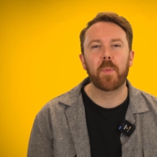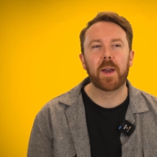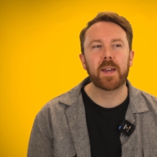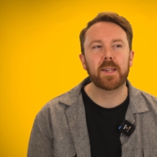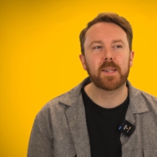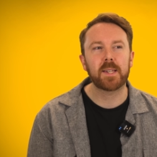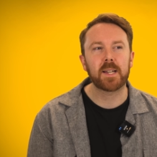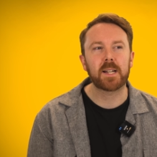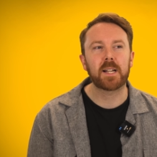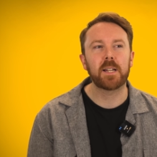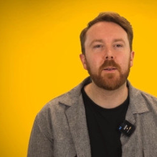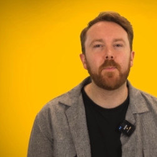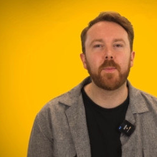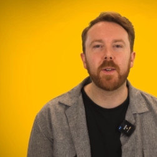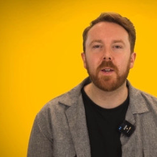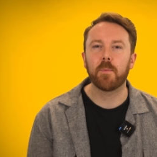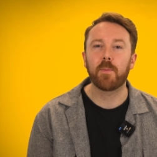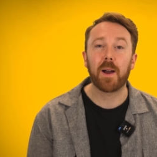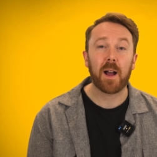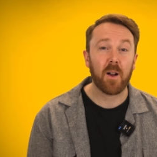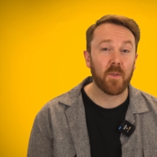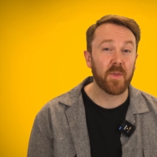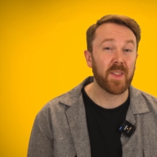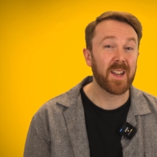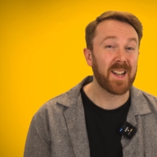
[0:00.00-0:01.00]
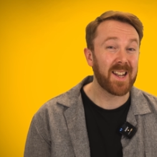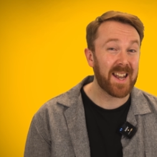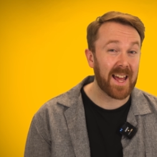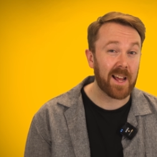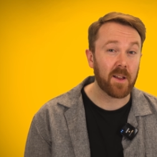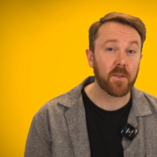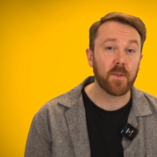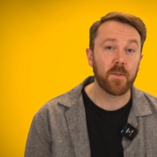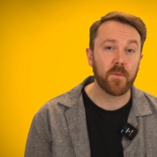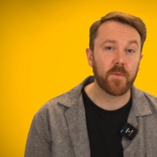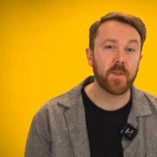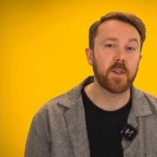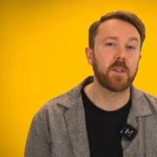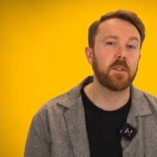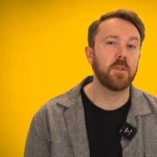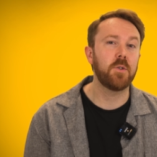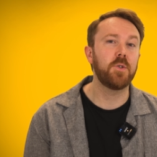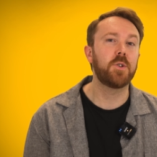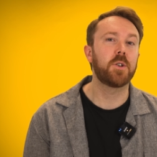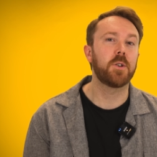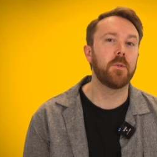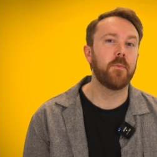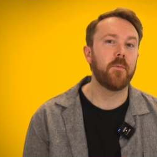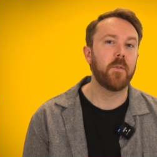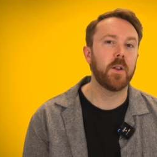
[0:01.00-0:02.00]
basically be about the length of this
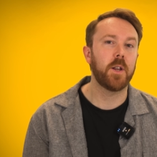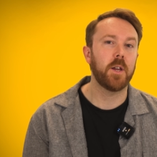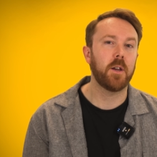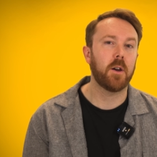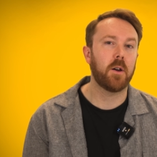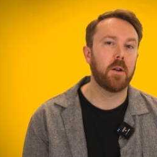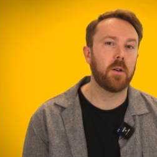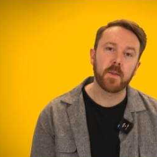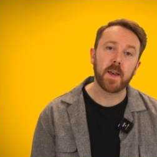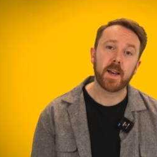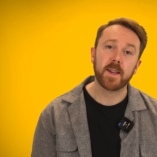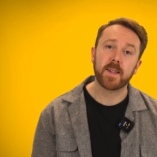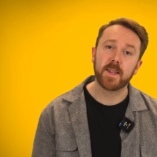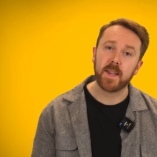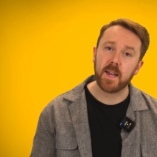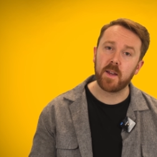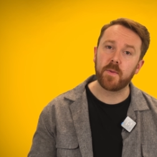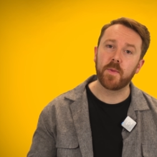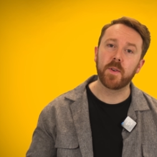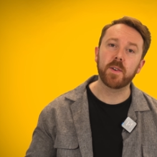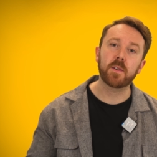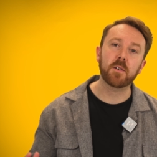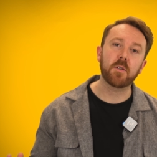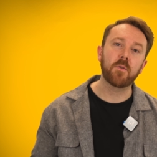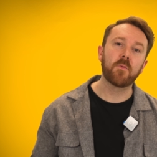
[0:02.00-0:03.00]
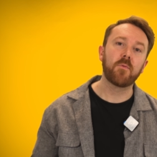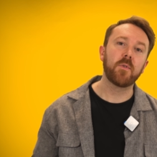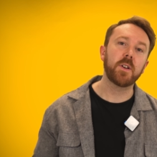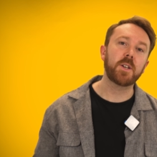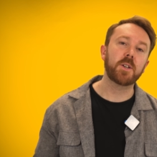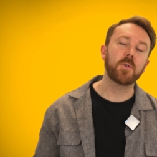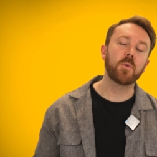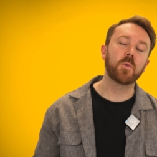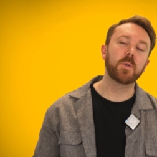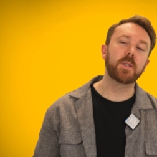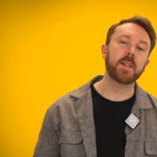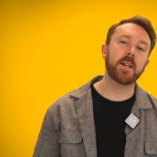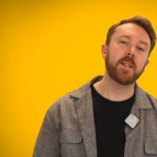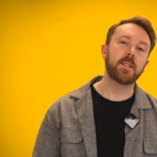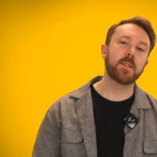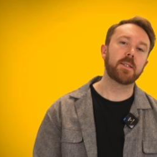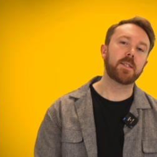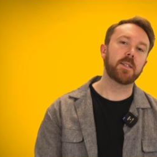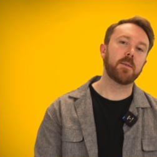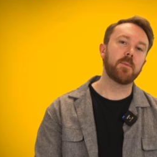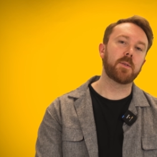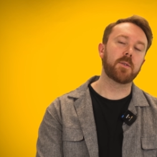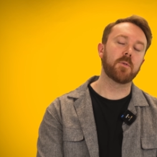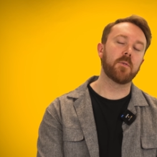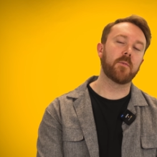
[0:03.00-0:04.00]
YouTube video. That said, this original data
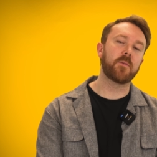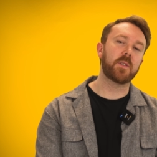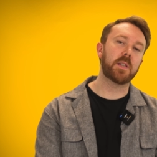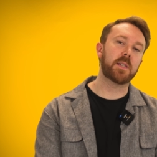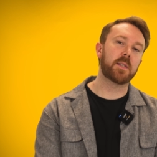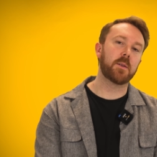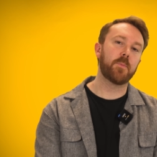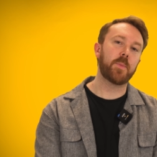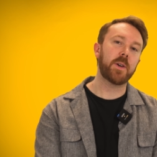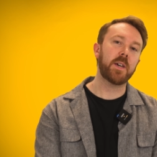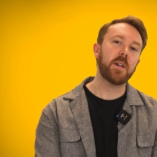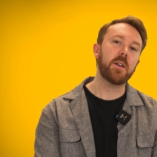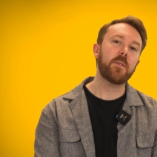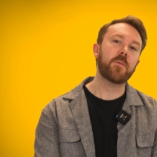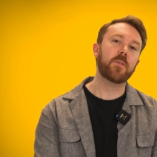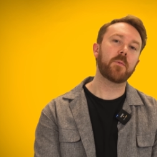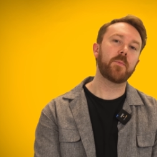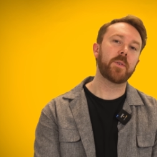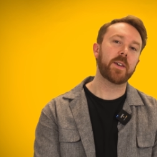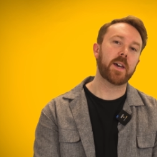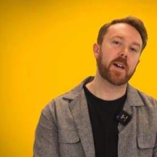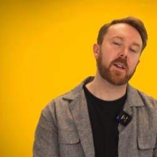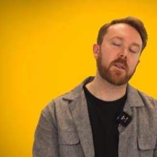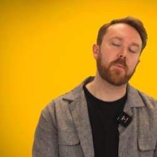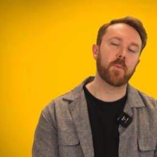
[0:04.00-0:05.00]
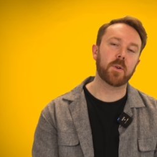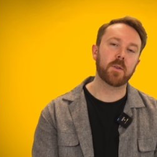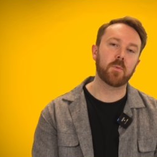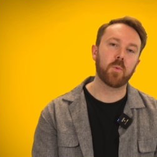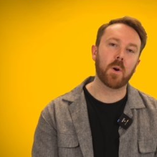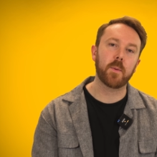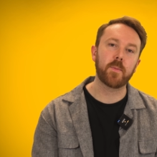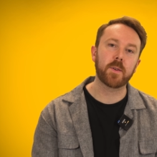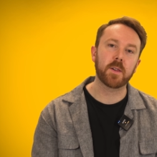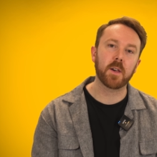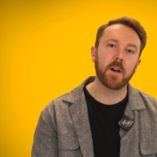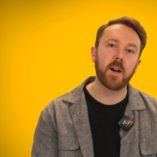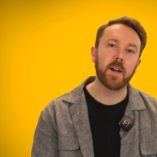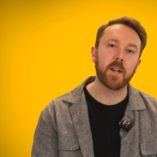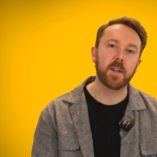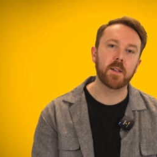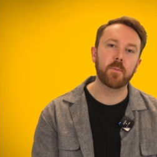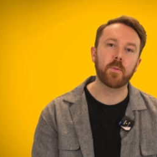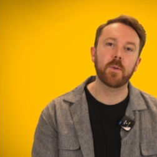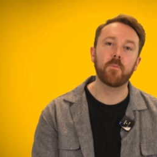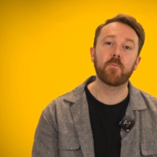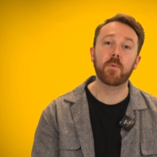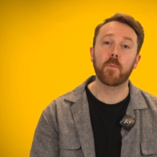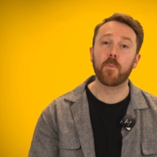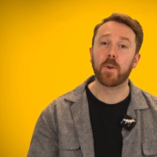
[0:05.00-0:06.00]
seems to have disappeared from the X-Bus website and has
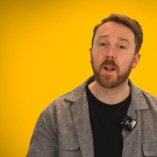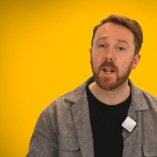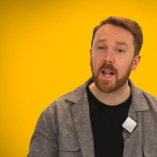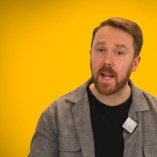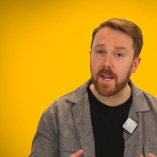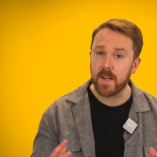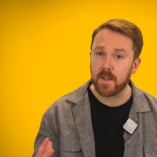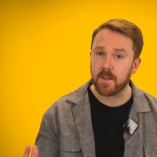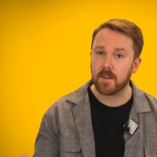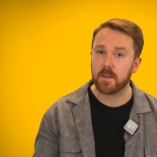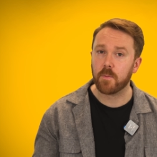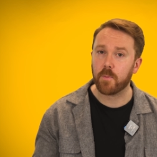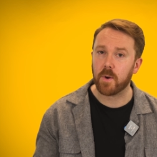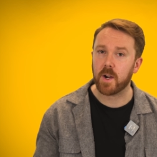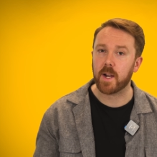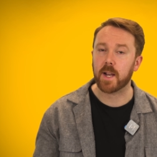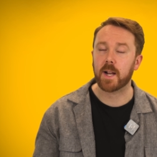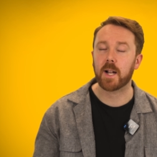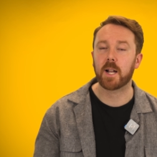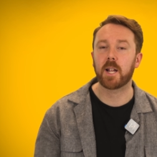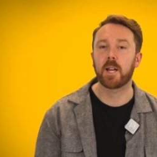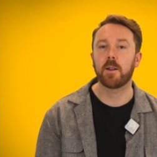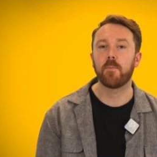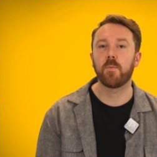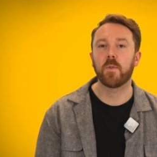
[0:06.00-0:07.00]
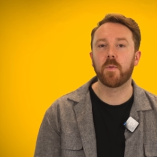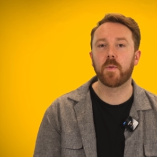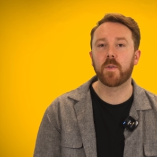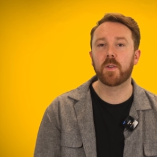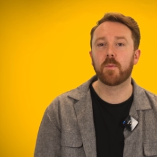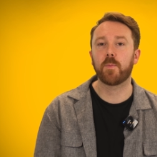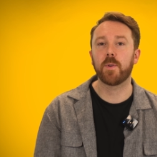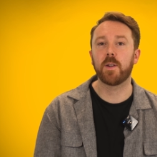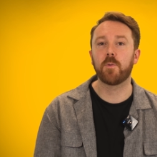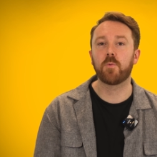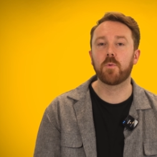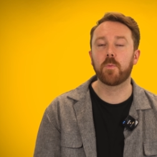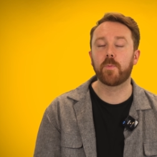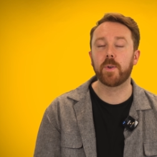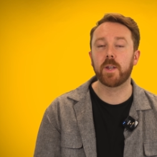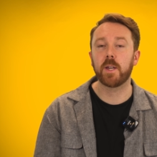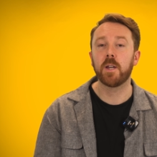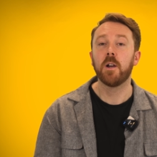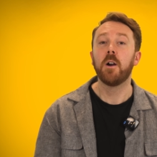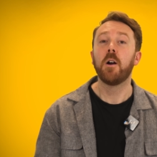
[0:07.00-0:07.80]
been replaced by a claim that the speed will be